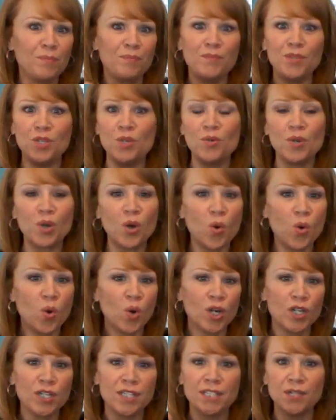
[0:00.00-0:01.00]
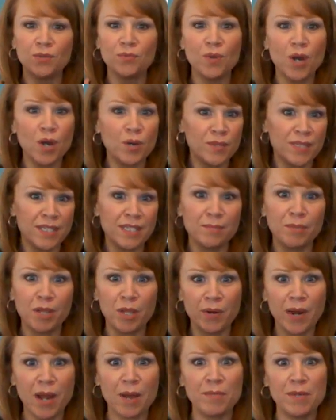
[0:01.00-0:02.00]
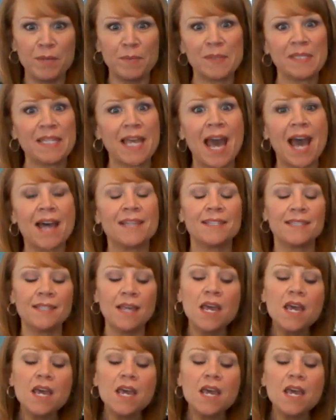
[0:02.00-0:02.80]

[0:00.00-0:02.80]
unicorns and roses blowing up people's ass.